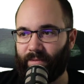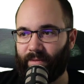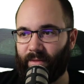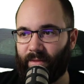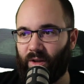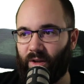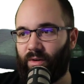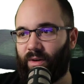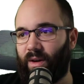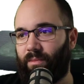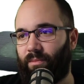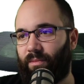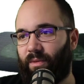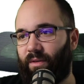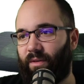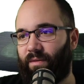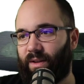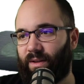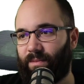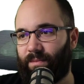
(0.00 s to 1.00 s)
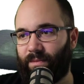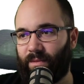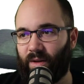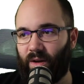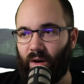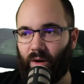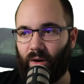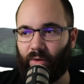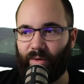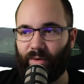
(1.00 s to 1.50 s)
Okay, perfect.
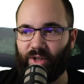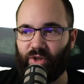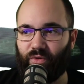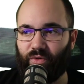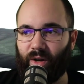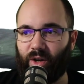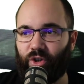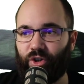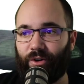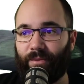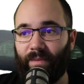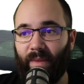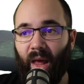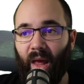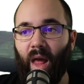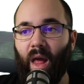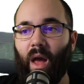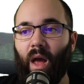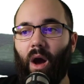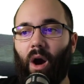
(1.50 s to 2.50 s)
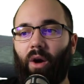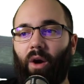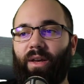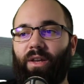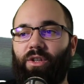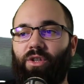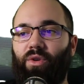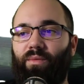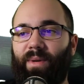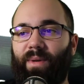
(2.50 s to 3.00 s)
Concrete structure. Okay,
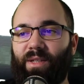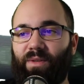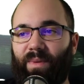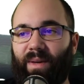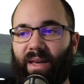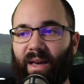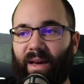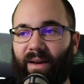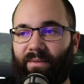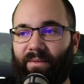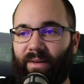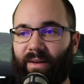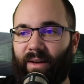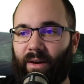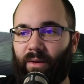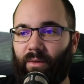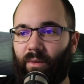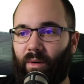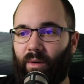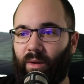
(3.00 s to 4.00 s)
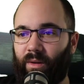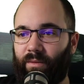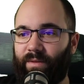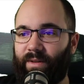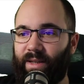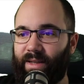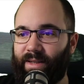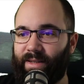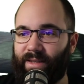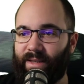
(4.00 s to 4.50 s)
so once we have now all of
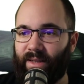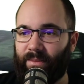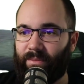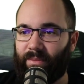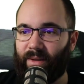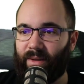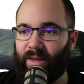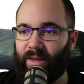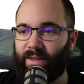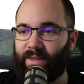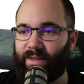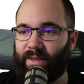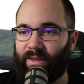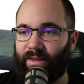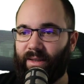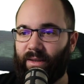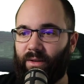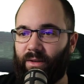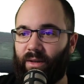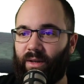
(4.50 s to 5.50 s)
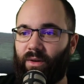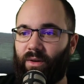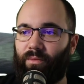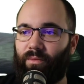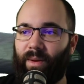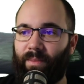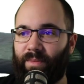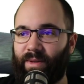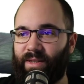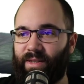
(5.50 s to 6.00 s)
these in place, and then you can
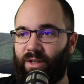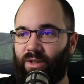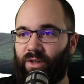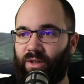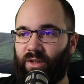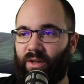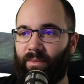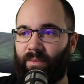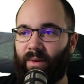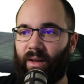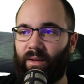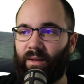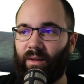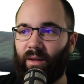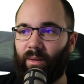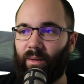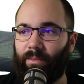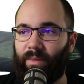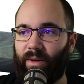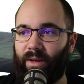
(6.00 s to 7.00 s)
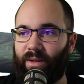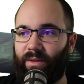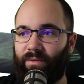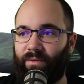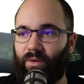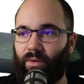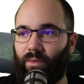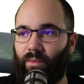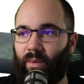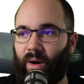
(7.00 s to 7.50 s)
reposition them a little bit
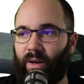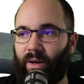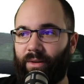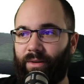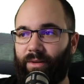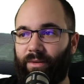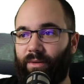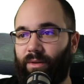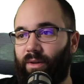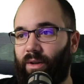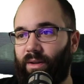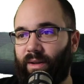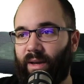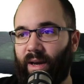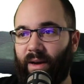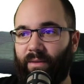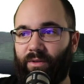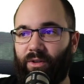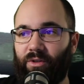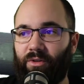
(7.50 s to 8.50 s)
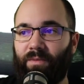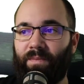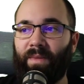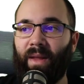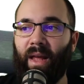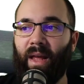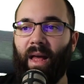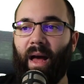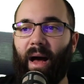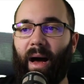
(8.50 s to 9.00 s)
if you want, you don't have to,
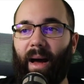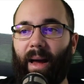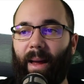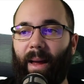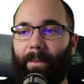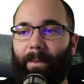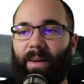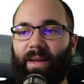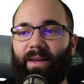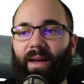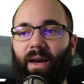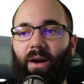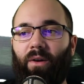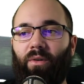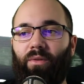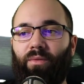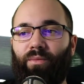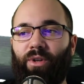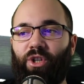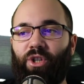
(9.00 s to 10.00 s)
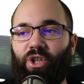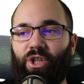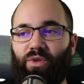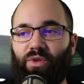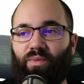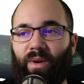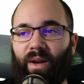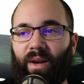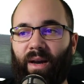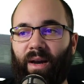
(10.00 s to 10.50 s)
but now we
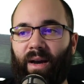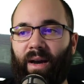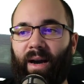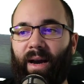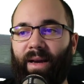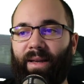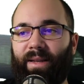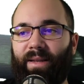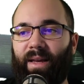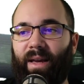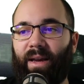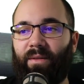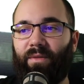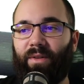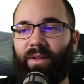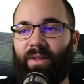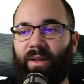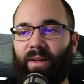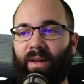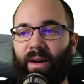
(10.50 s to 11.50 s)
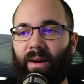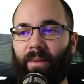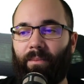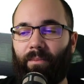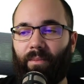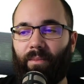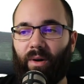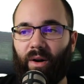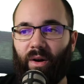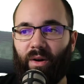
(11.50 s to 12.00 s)
just want to hide everything
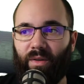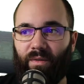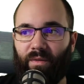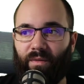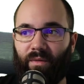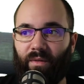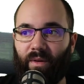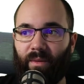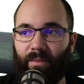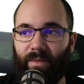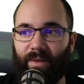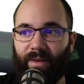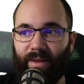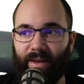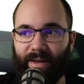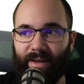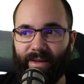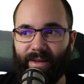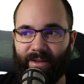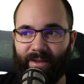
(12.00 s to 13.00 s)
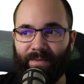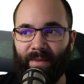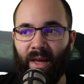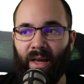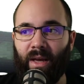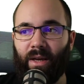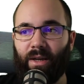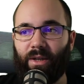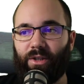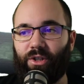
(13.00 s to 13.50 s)
apart from this.
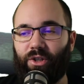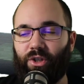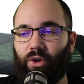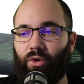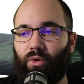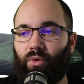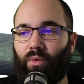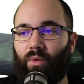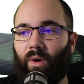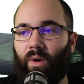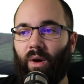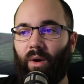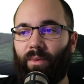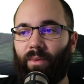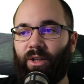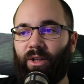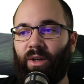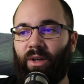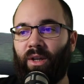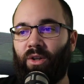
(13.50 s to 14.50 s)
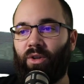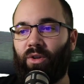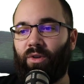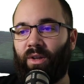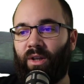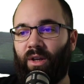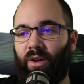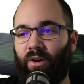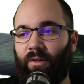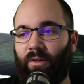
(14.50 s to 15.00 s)
So what you can do
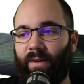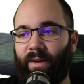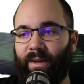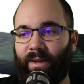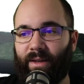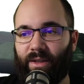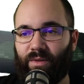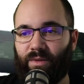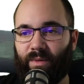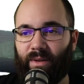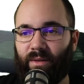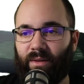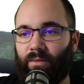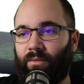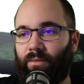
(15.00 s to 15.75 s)
here is what